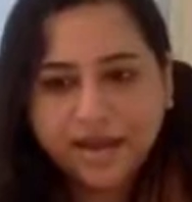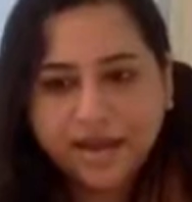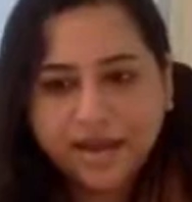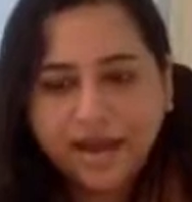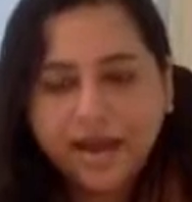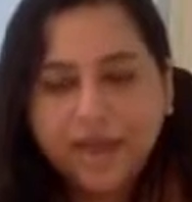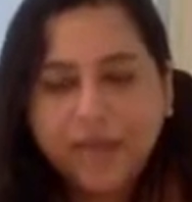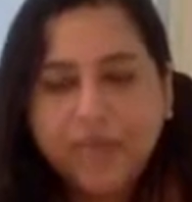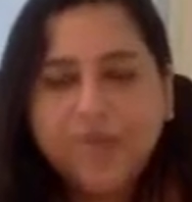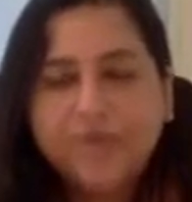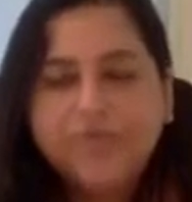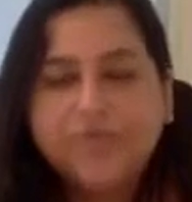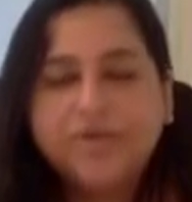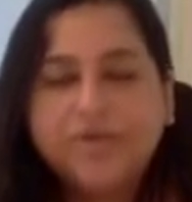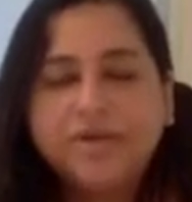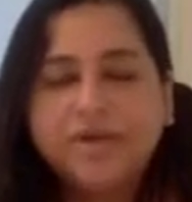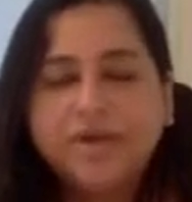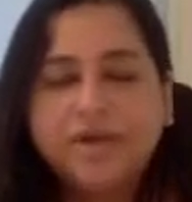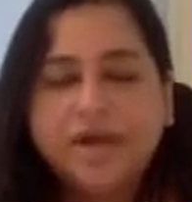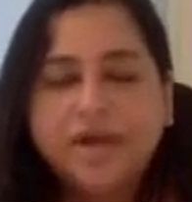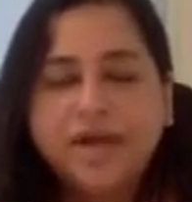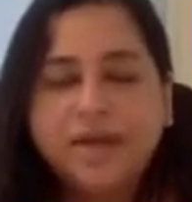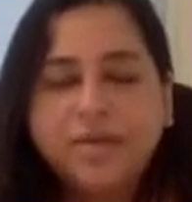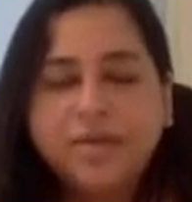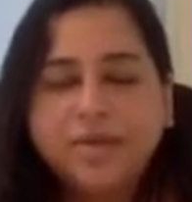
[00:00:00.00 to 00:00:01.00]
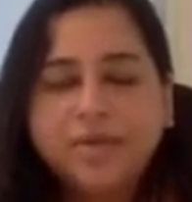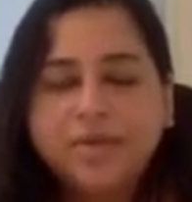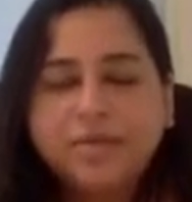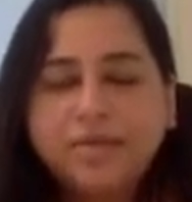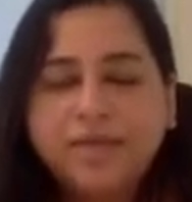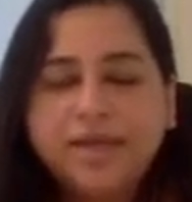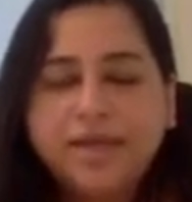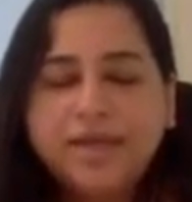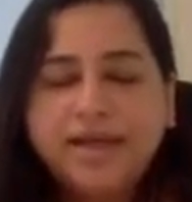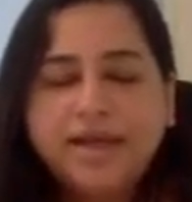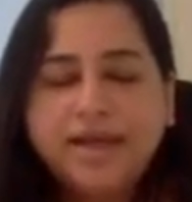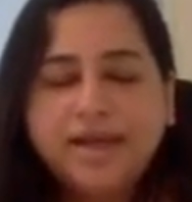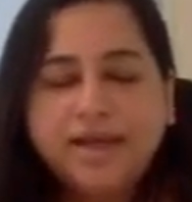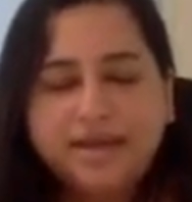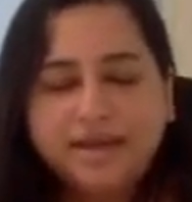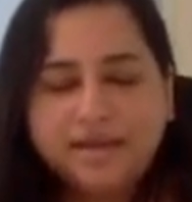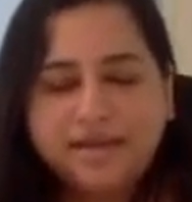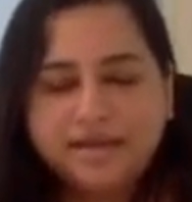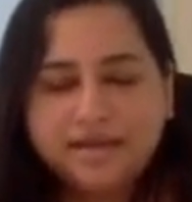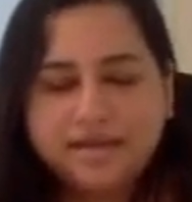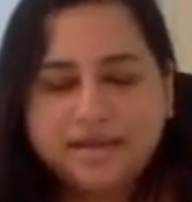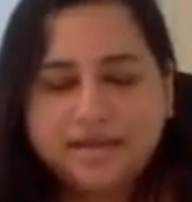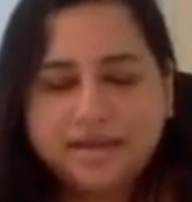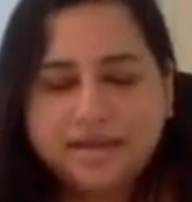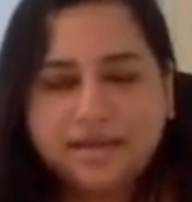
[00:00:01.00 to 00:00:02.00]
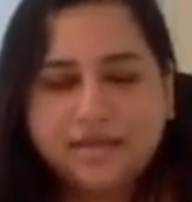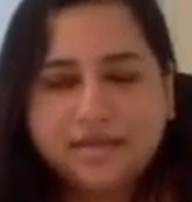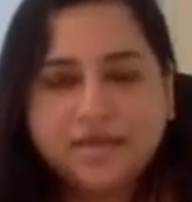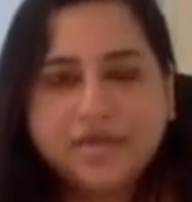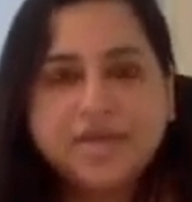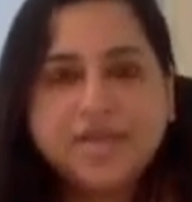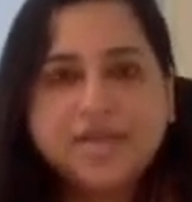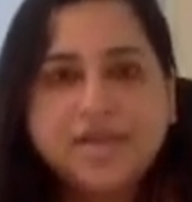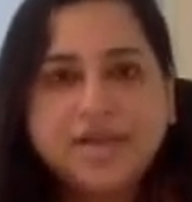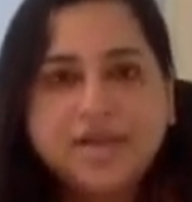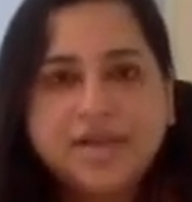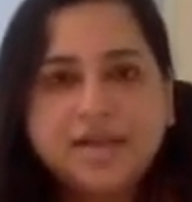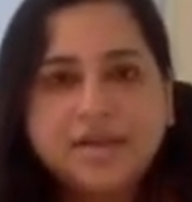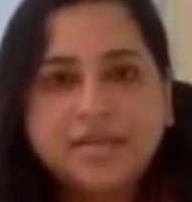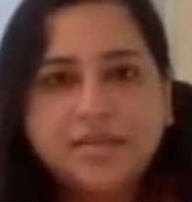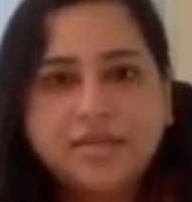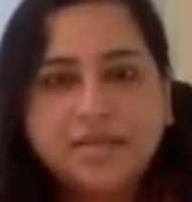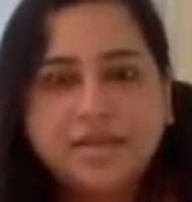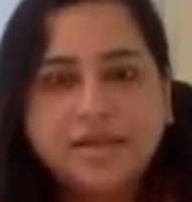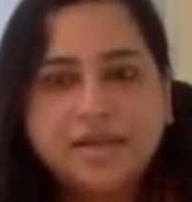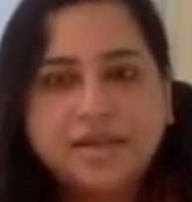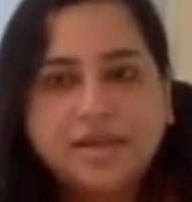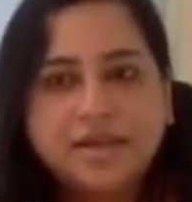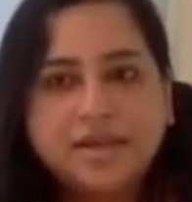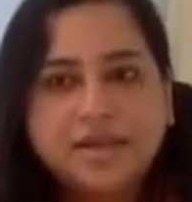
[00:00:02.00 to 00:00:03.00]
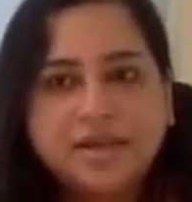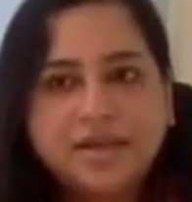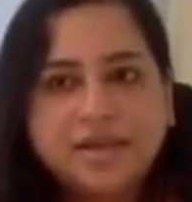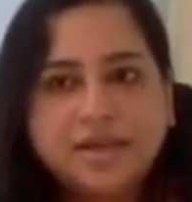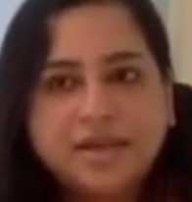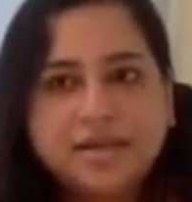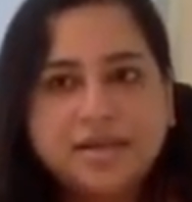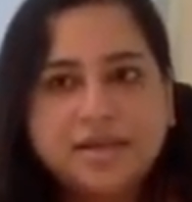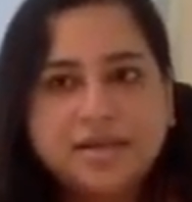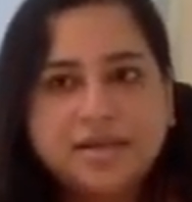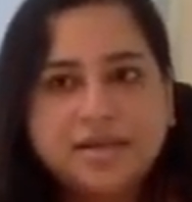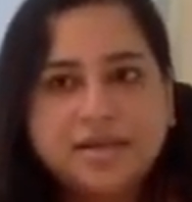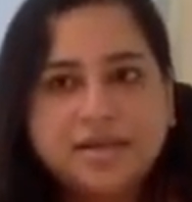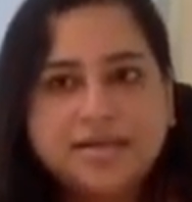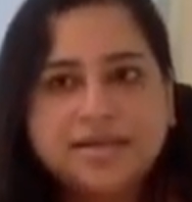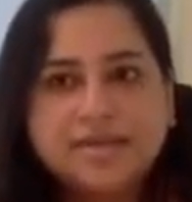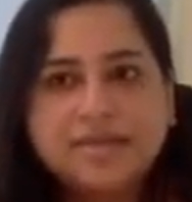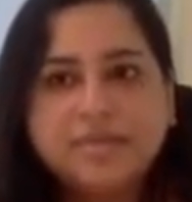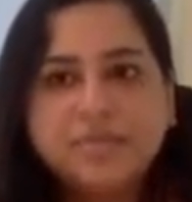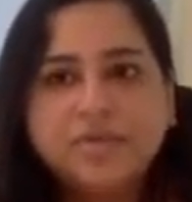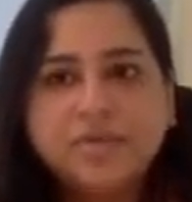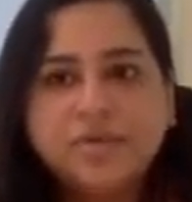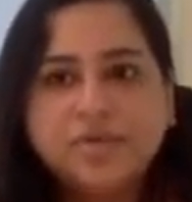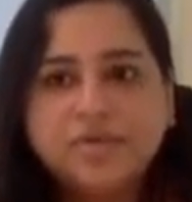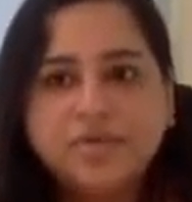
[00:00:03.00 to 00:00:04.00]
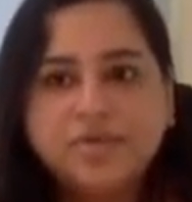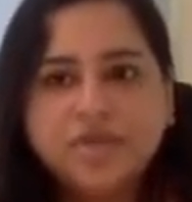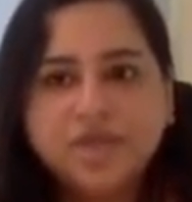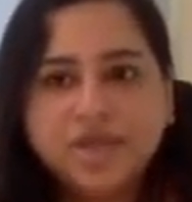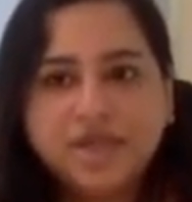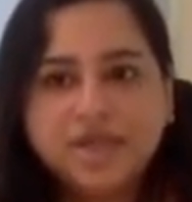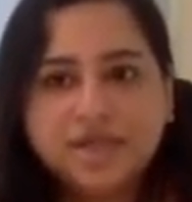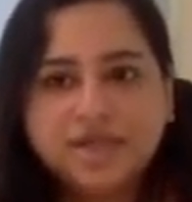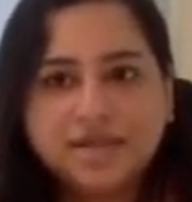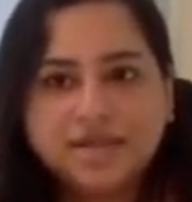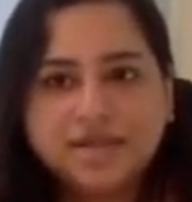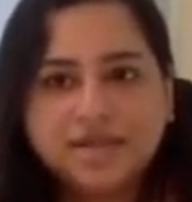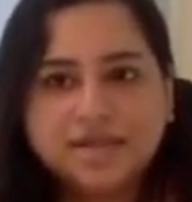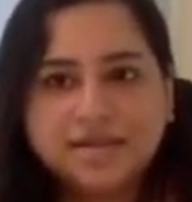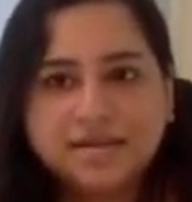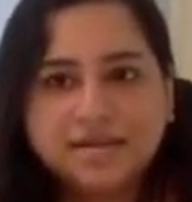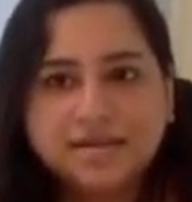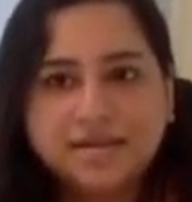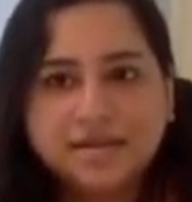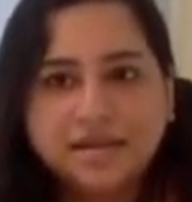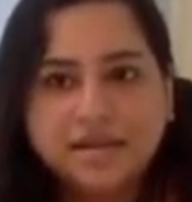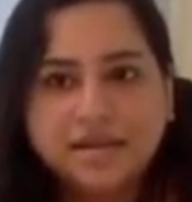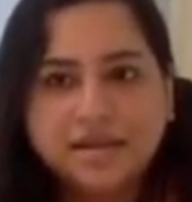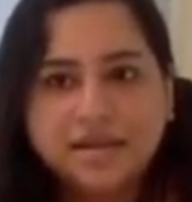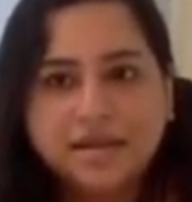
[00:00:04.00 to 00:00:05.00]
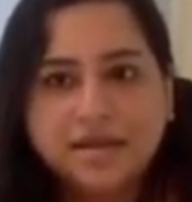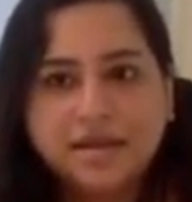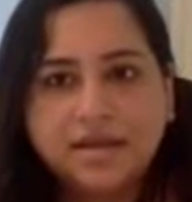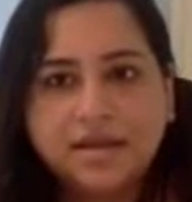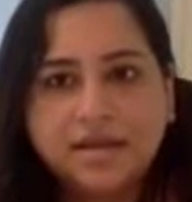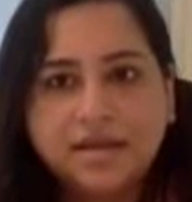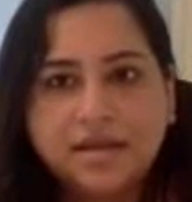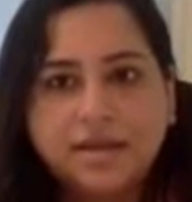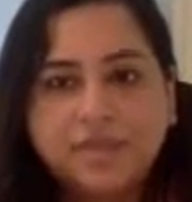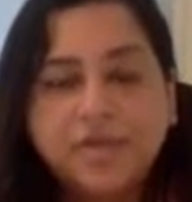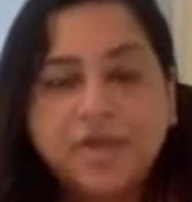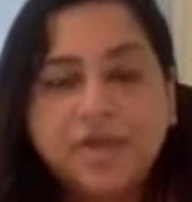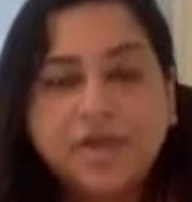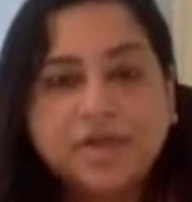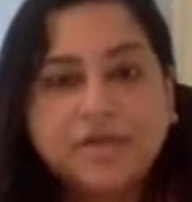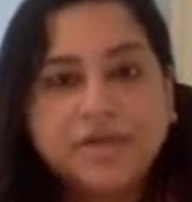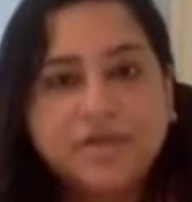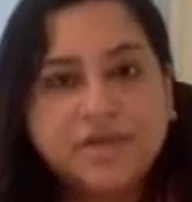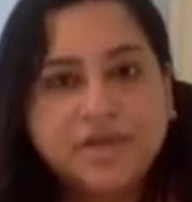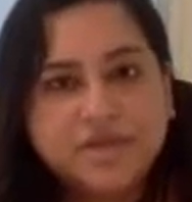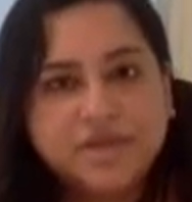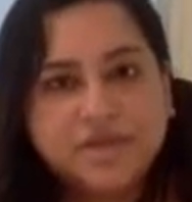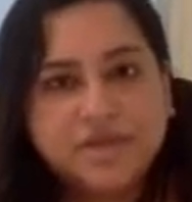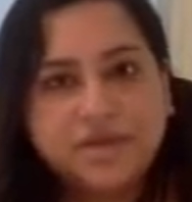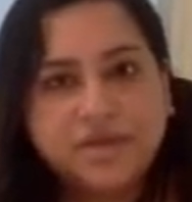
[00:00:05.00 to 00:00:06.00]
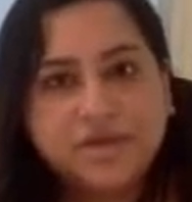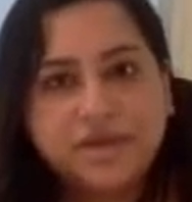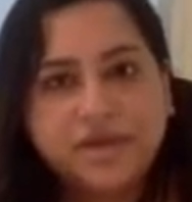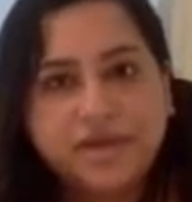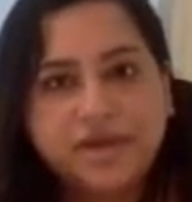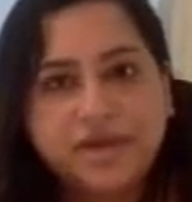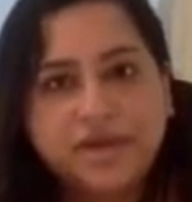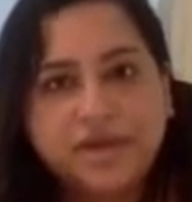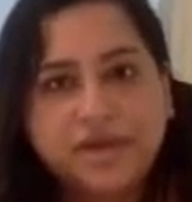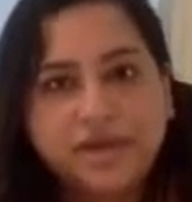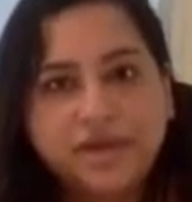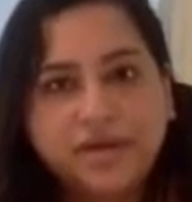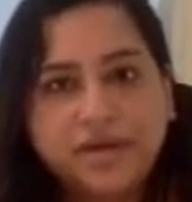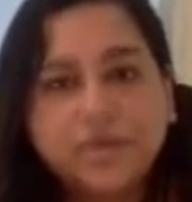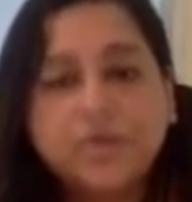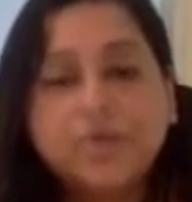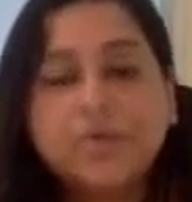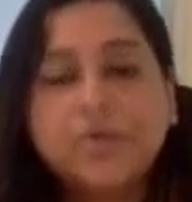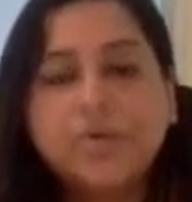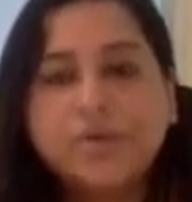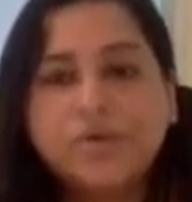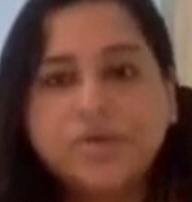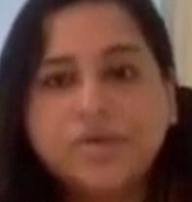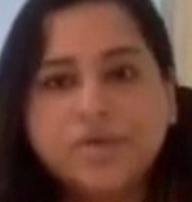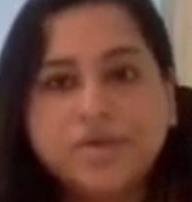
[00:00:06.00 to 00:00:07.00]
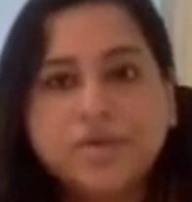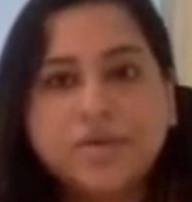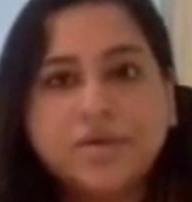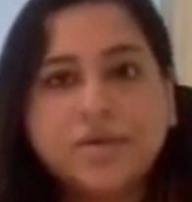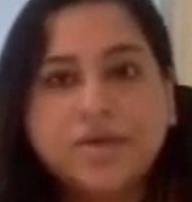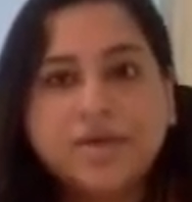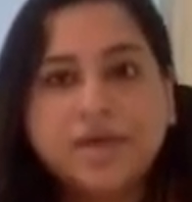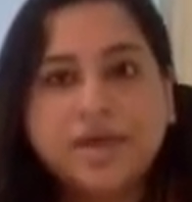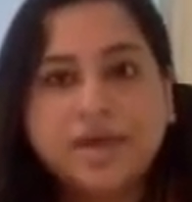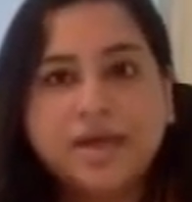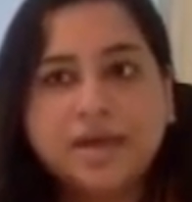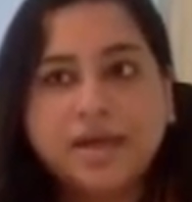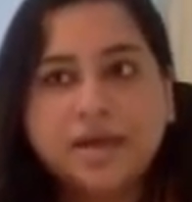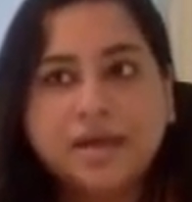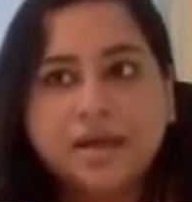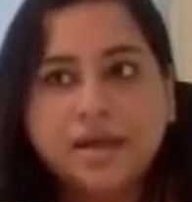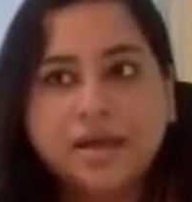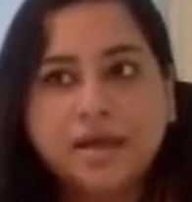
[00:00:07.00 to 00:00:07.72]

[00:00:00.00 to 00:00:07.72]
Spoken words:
However, I wouldn't be lying every time someone rejects a part of our story or a story.